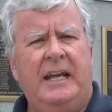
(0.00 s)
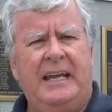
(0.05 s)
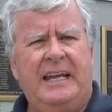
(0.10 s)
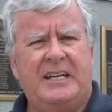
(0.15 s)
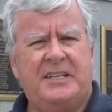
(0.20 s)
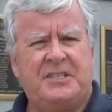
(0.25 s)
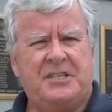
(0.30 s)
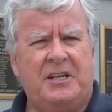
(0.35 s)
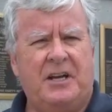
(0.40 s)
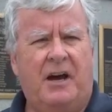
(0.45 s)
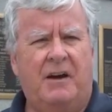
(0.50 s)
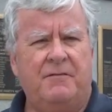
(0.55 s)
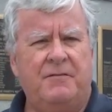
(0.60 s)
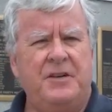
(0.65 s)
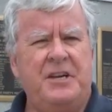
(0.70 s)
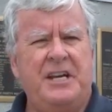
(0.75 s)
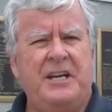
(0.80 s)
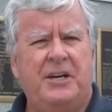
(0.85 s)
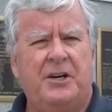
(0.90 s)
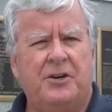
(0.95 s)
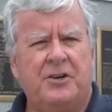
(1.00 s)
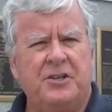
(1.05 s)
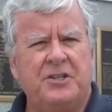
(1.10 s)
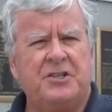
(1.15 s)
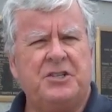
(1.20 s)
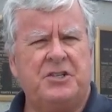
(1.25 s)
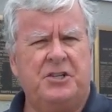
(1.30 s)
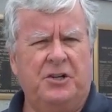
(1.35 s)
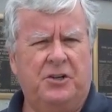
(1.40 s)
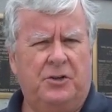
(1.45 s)
it's of near
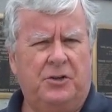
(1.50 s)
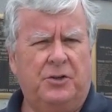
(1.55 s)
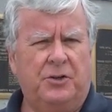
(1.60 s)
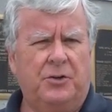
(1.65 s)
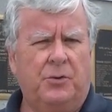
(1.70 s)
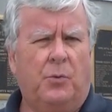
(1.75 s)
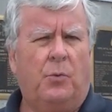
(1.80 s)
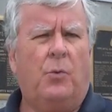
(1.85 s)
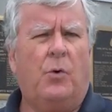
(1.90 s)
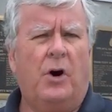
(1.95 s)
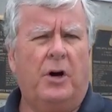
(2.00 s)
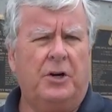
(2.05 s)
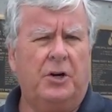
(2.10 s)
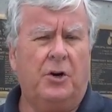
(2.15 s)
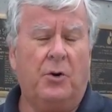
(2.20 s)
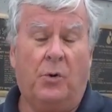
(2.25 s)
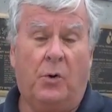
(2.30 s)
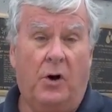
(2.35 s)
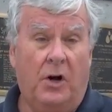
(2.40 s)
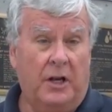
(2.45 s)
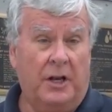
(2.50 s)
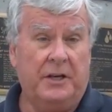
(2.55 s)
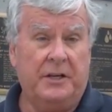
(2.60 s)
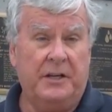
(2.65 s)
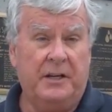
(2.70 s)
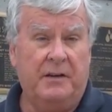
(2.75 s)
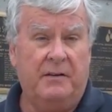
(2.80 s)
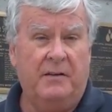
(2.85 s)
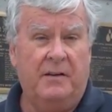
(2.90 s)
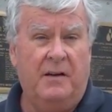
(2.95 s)
distilled water
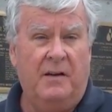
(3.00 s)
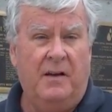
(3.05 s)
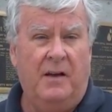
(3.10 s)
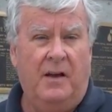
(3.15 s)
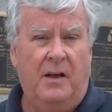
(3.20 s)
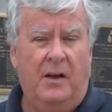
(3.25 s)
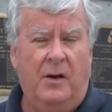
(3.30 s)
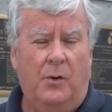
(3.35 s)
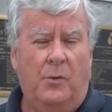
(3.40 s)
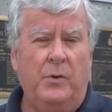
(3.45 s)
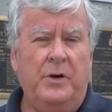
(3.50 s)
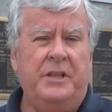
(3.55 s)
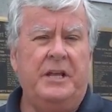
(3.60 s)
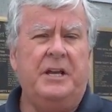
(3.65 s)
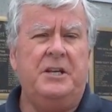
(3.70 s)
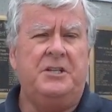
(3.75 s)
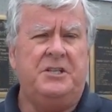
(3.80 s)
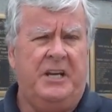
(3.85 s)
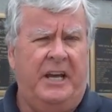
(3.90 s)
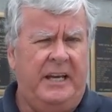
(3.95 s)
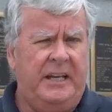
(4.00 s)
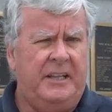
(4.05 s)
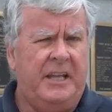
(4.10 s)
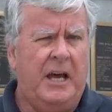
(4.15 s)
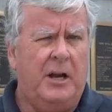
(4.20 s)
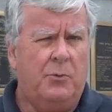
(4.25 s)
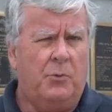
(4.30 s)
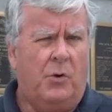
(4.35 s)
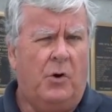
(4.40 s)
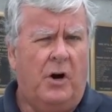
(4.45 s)
quality. We then take
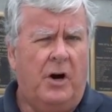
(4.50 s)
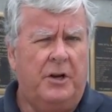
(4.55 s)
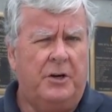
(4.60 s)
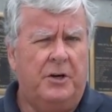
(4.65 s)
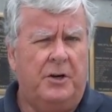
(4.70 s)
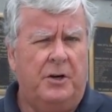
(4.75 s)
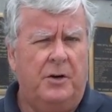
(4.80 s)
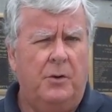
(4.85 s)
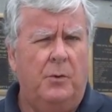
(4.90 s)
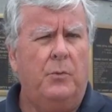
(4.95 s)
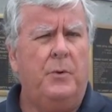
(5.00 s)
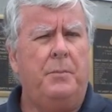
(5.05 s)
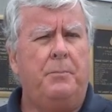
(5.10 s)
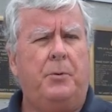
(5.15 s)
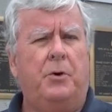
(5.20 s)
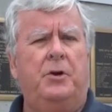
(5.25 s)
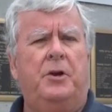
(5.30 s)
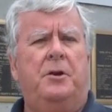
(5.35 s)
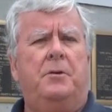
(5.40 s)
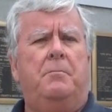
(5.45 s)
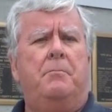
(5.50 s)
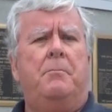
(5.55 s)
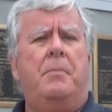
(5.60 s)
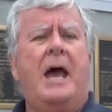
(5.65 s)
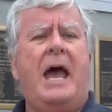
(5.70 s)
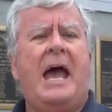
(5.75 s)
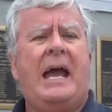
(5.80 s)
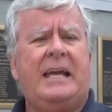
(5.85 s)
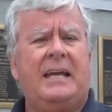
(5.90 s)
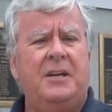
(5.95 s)
that water, we put it
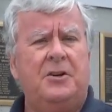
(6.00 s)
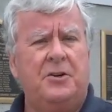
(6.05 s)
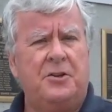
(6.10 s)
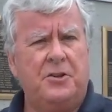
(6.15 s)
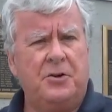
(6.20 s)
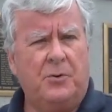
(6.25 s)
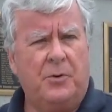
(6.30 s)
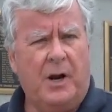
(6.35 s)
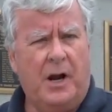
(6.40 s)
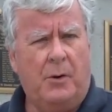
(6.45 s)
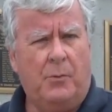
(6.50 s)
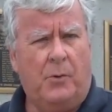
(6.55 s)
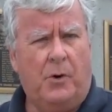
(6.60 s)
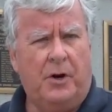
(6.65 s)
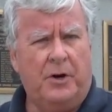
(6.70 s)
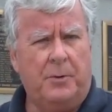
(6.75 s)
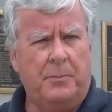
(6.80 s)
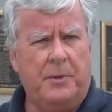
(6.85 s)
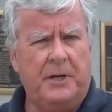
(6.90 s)
back into the groundwater